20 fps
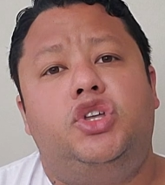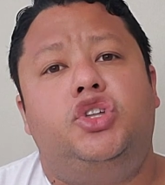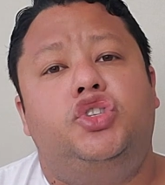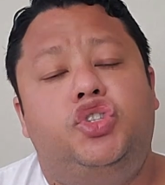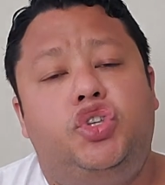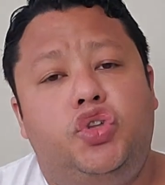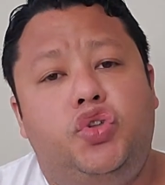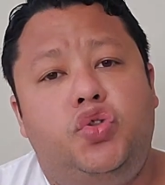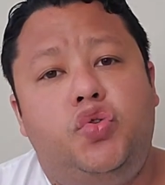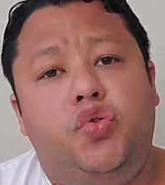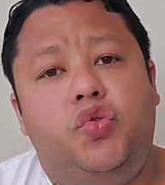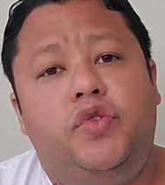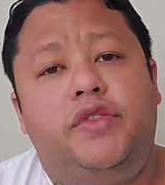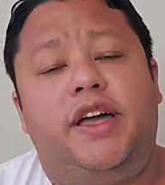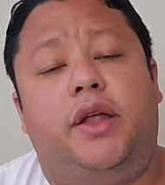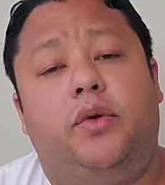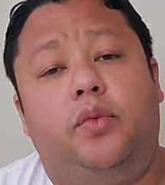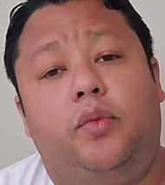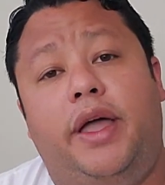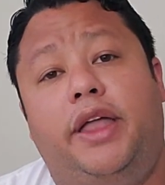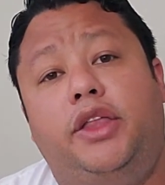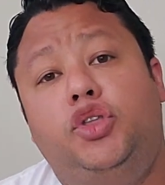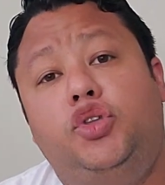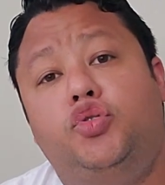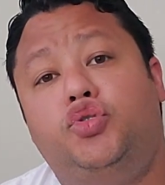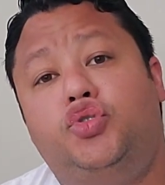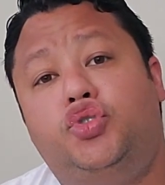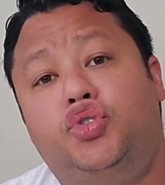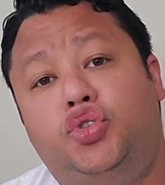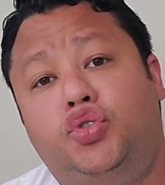to know that when you
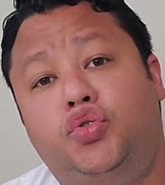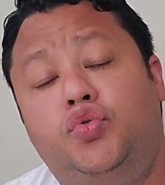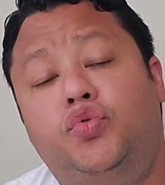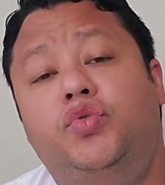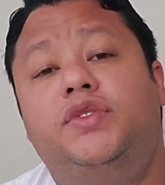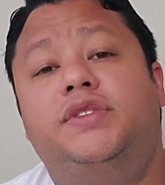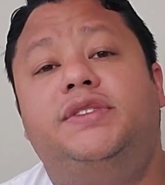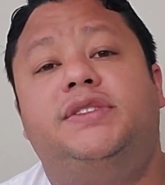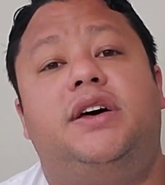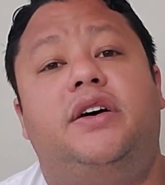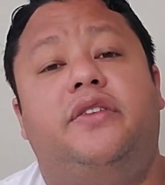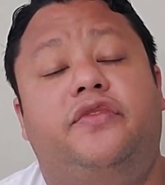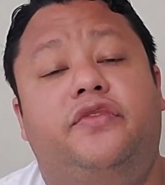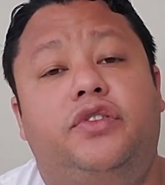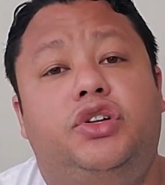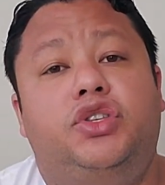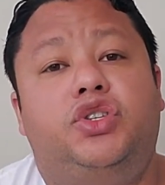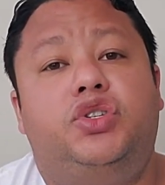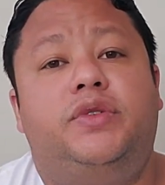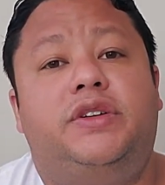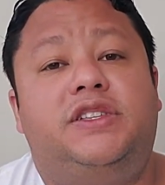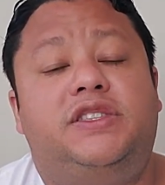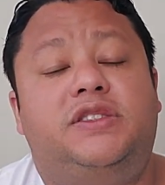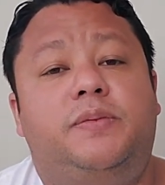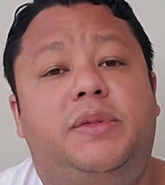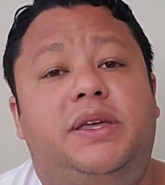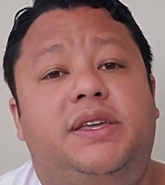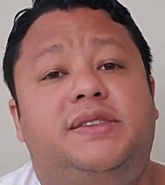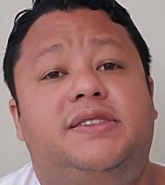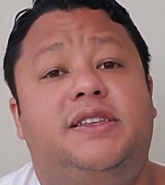choose a virtual
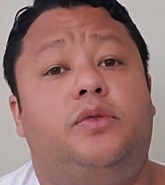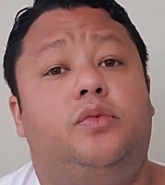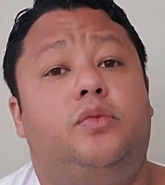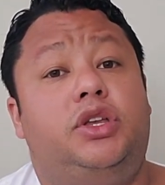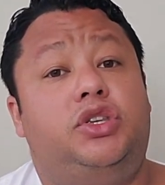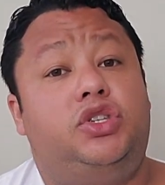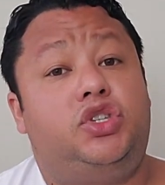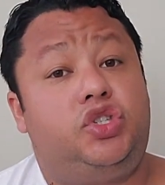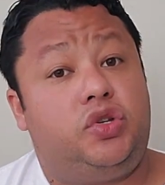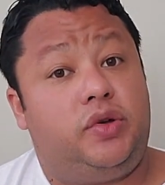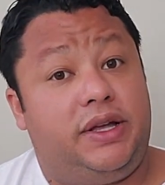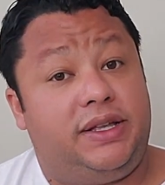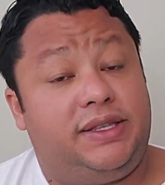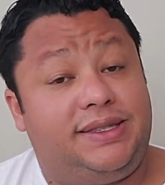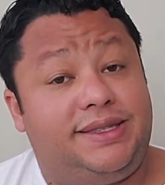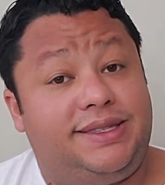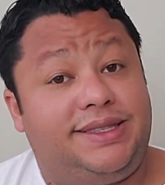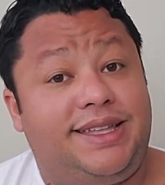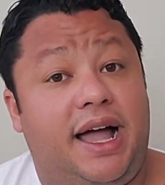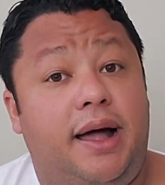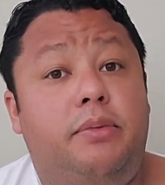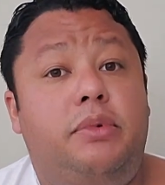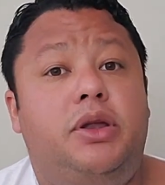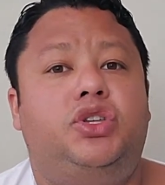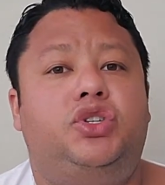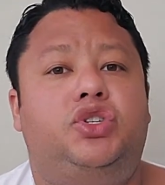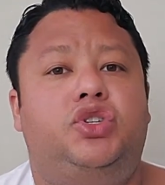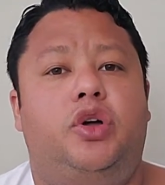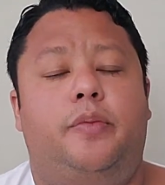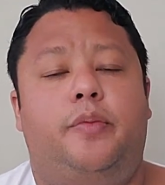space in which to
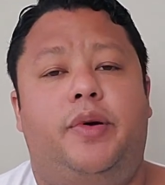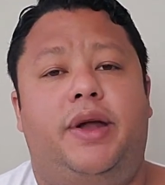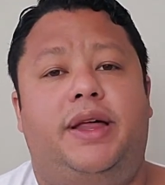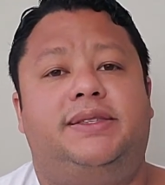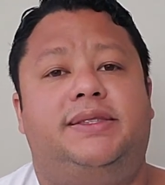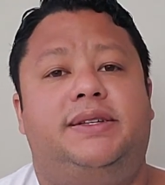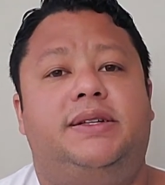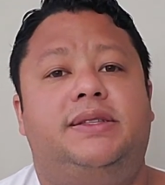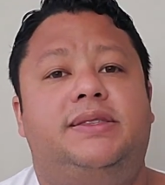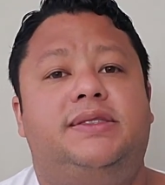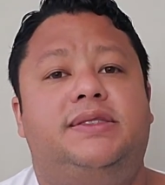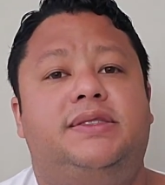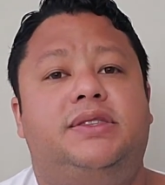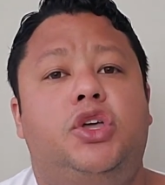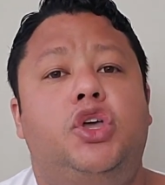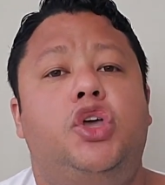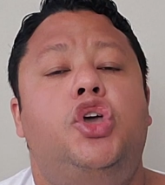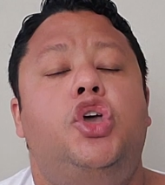establish your presence,